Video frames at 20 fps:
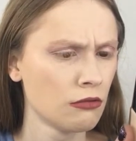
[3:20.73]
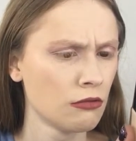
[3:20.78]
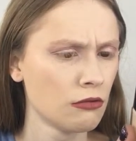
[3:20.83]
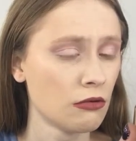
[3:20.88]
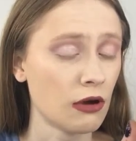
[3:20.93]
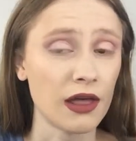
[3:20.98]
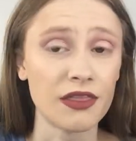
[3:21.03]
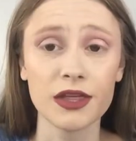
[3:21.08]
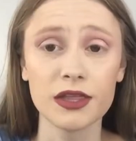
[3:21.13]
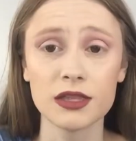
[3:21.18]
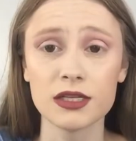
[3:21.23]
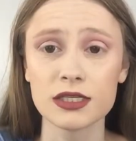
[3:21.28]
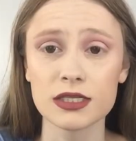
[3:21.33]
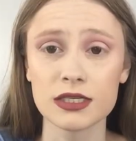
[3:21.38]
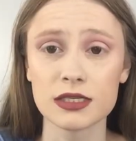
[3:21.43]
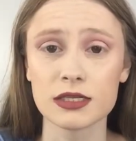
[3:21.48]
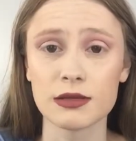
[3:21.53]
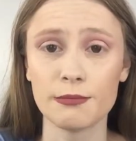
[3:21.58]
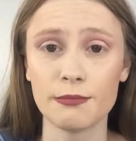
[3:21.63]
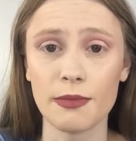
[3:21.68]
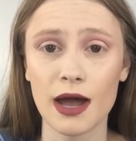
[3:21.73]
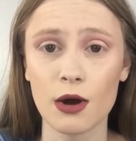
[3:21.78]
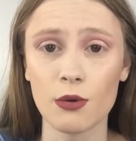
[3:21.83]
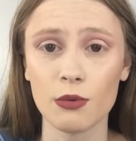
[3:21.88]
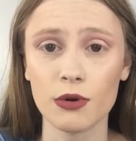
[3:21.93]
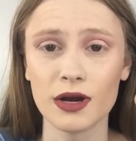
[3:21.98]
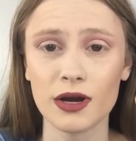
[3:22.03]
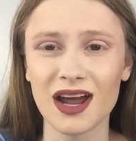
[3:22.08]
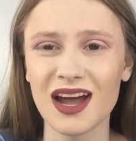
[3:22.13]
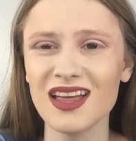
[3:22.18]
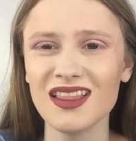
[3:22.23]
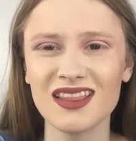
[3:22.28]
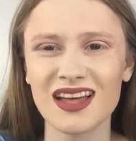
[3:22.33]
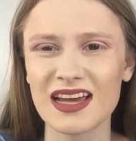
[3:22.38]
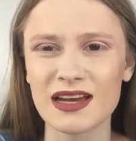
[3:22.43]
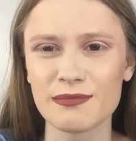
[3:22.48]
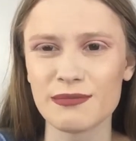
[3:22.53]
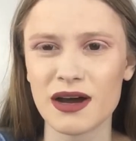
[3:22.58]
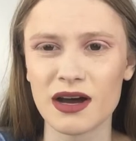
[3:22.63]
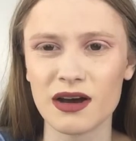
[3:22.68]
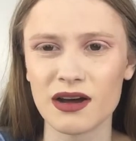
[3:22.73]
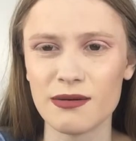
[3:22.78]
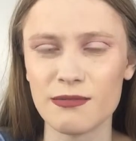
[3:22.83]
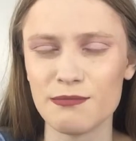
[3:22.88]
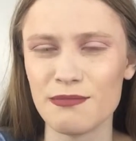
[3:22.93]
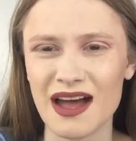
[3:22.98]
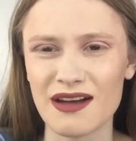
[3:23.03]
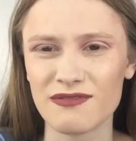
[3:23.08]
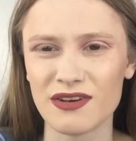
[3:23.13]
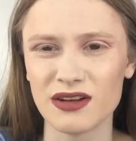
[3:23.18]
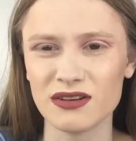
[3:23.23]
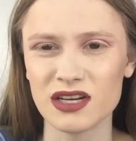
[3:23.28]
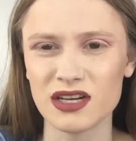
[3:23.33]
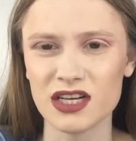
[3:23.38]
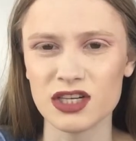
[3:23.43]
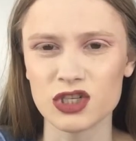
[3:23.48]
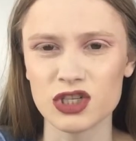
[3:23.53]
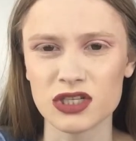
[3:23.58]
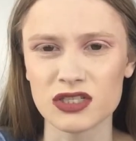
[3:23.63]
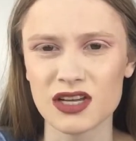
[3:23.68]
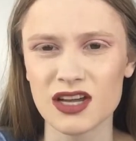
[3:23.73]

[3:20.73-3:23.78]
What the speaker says: I think this is the matte one. I like matte foundations.